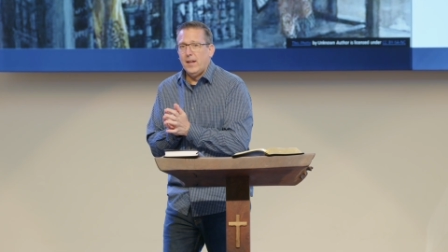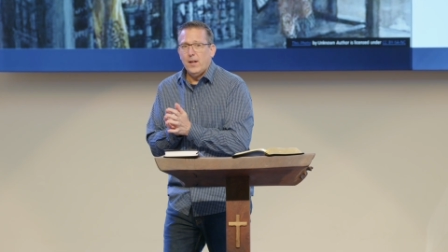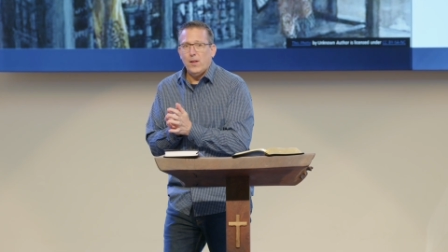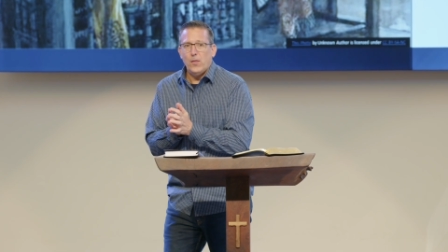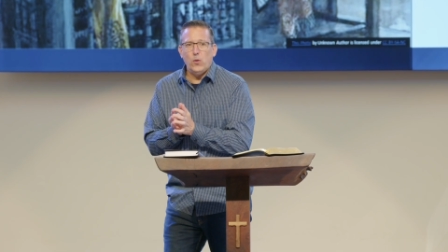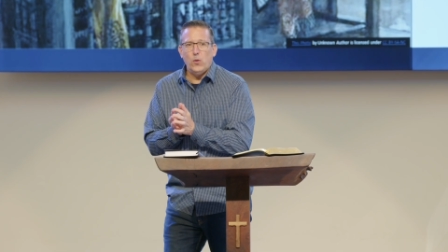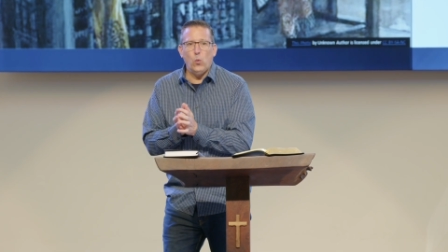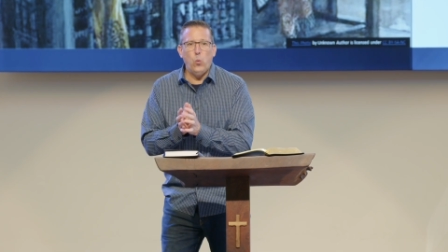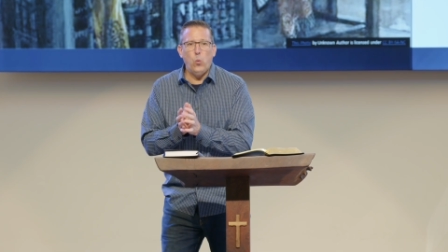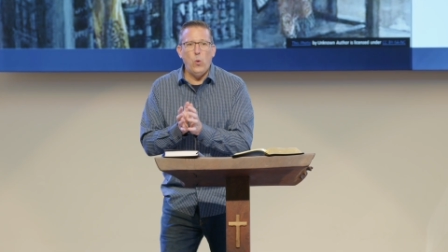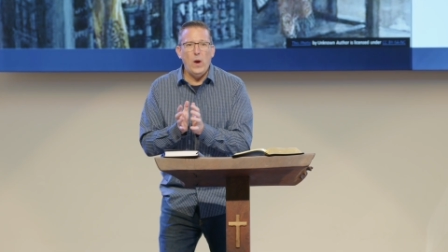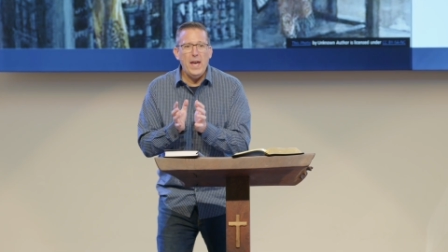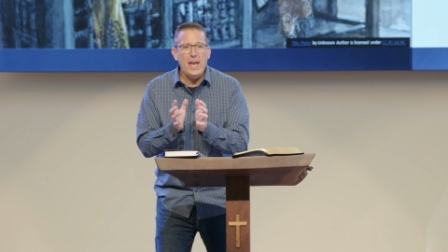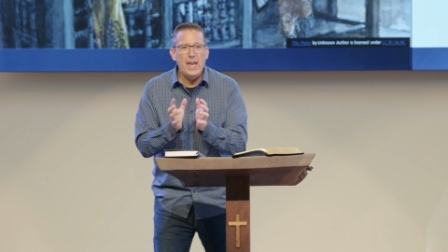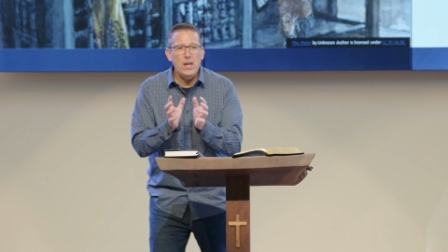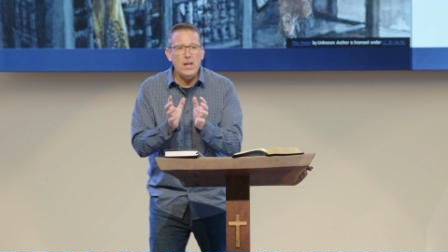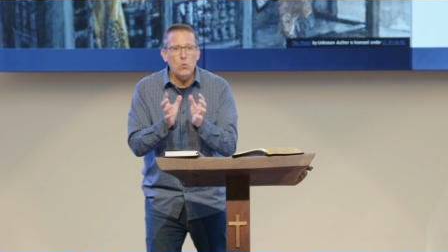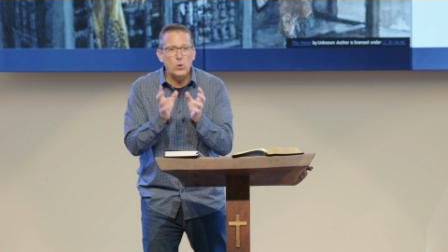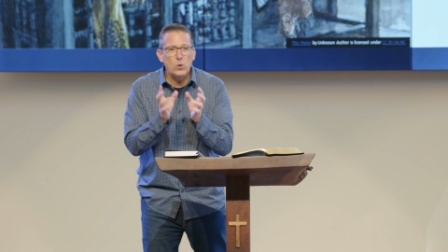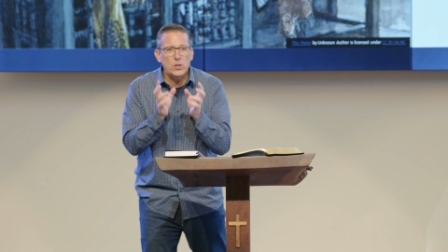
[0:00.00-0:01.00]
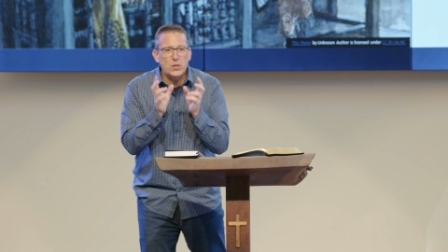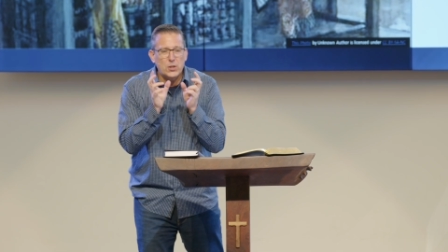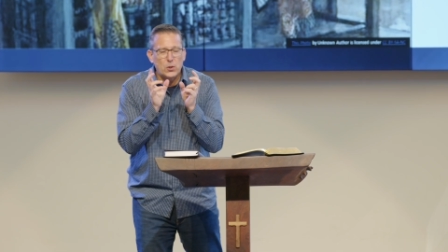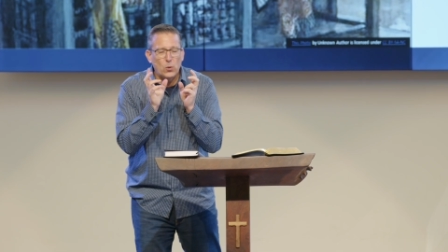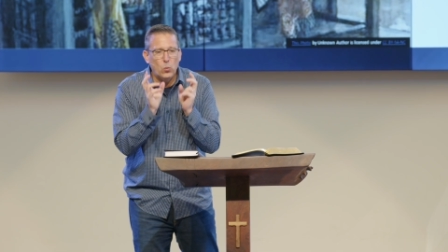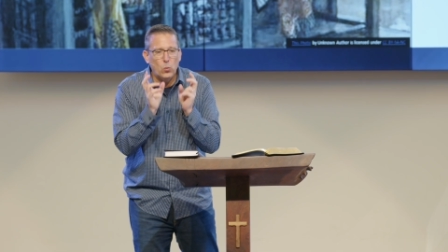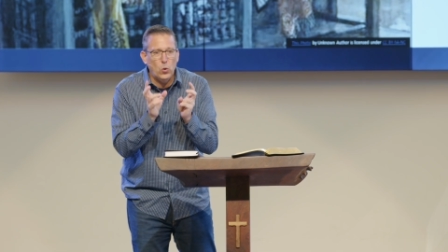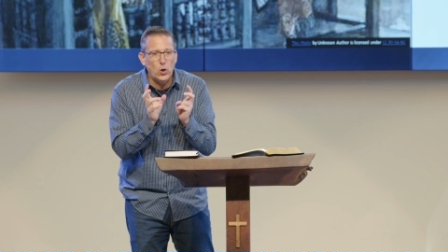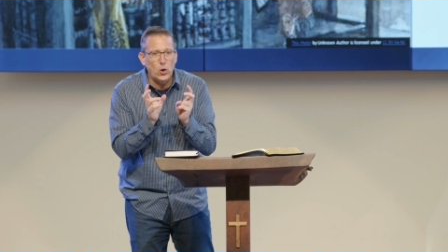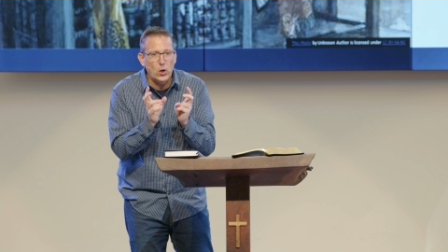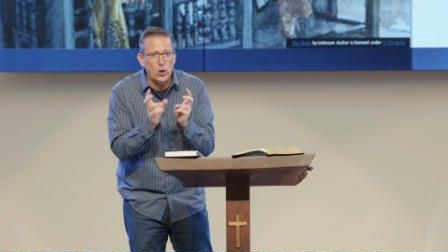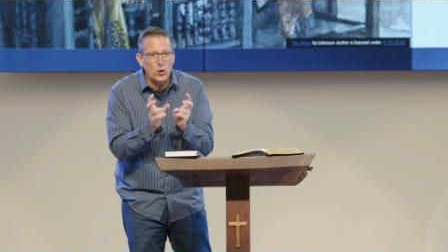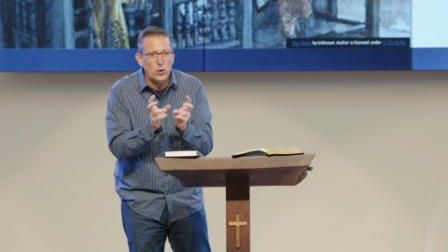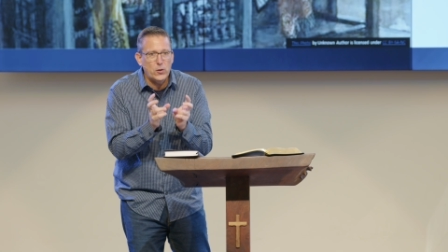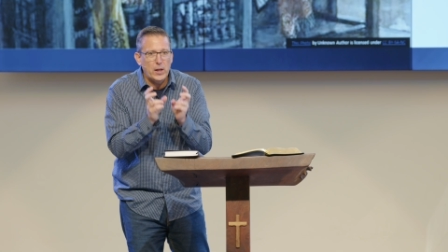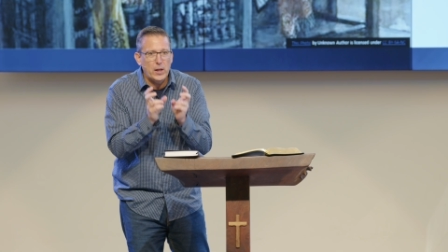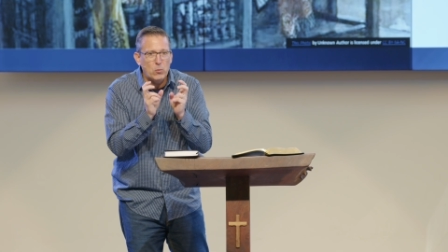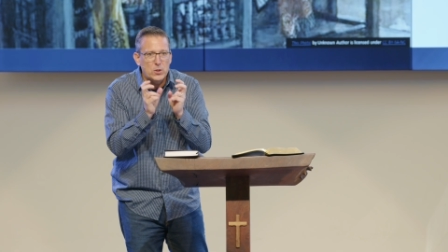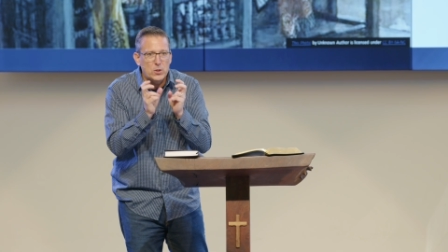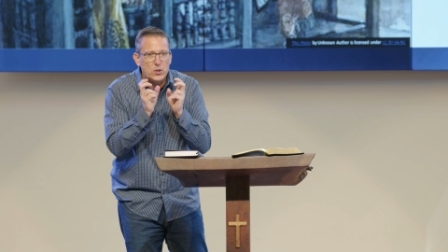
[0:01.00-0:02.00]
The way was the word
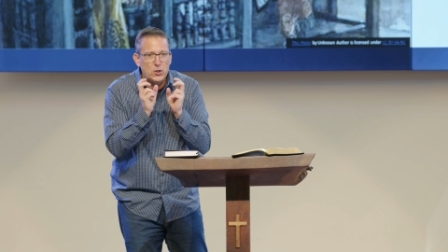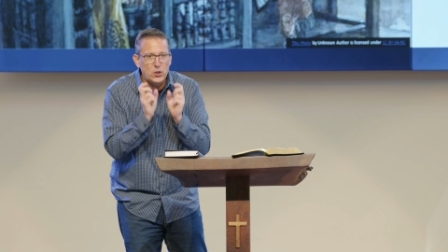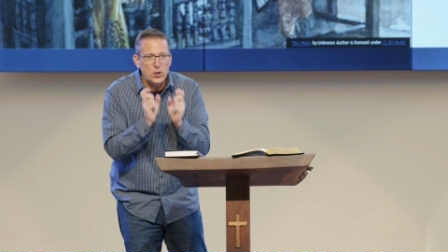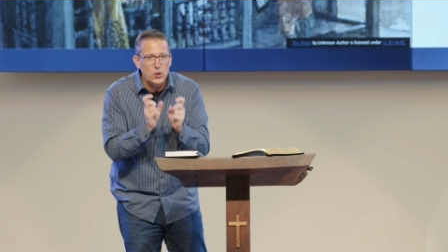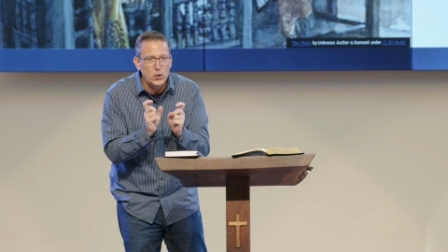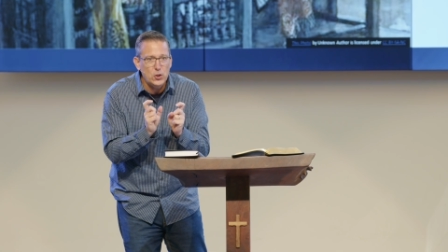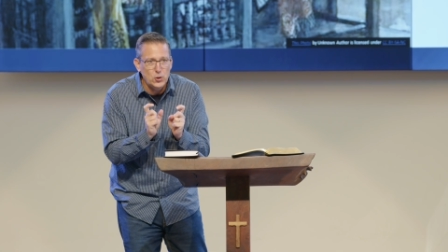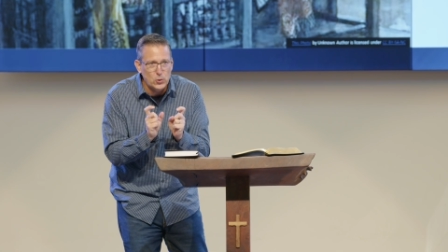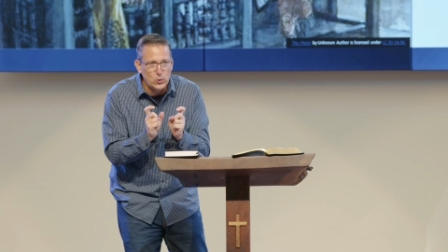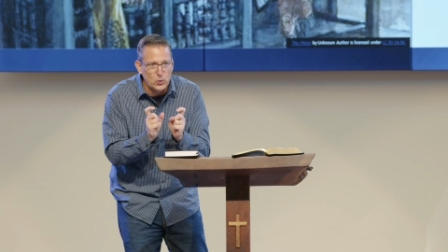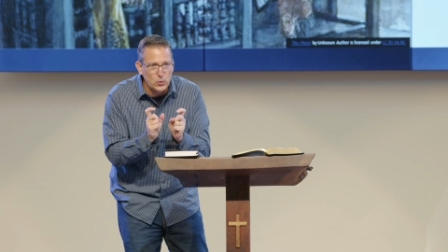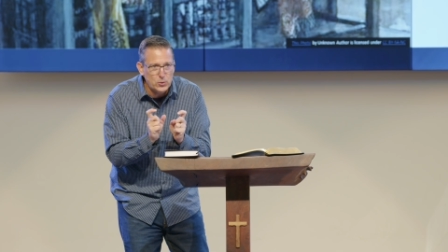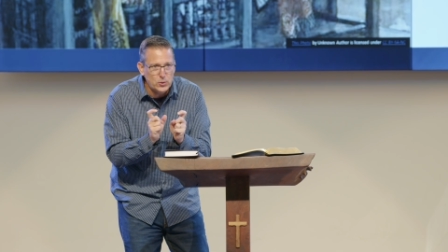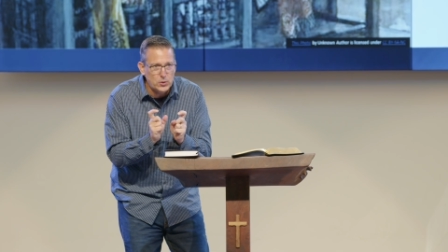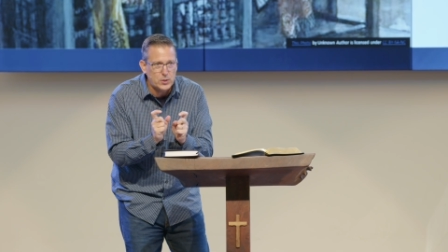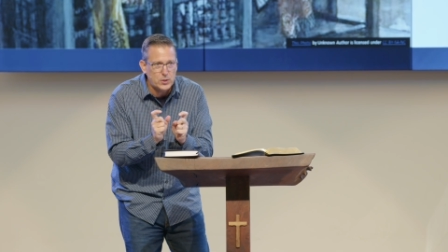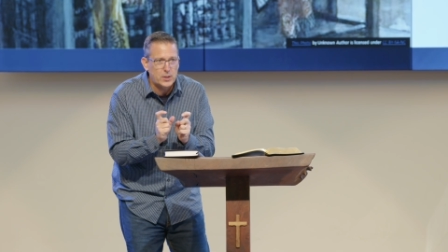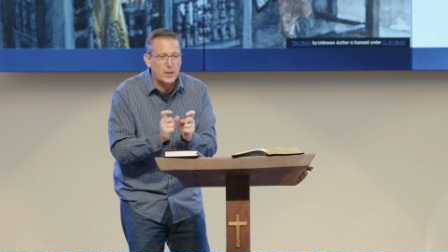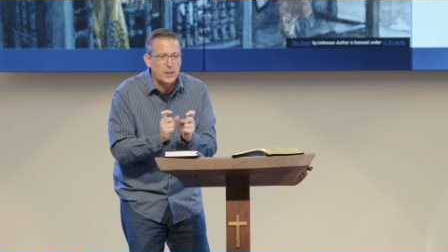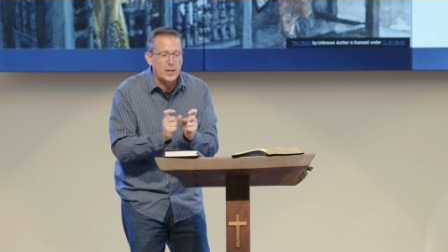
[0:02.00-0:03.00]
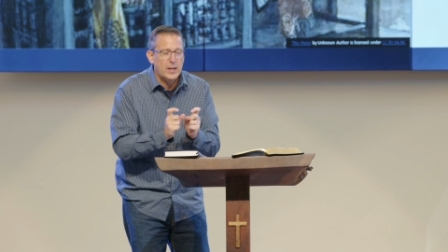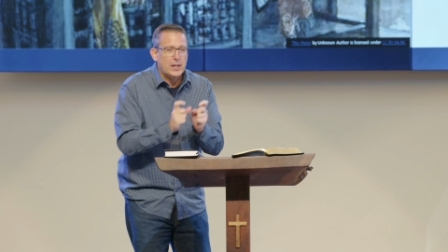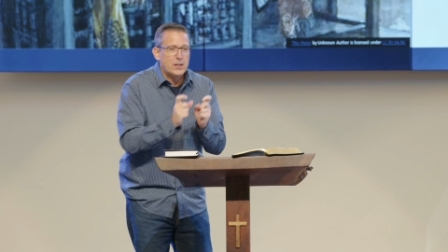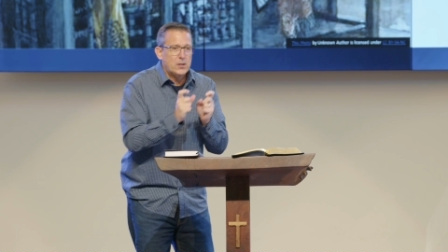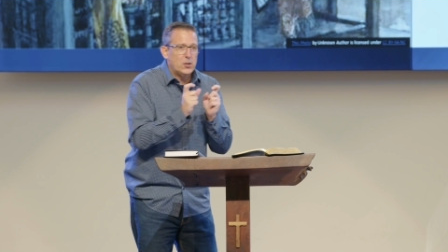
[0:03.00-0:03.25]
that was used to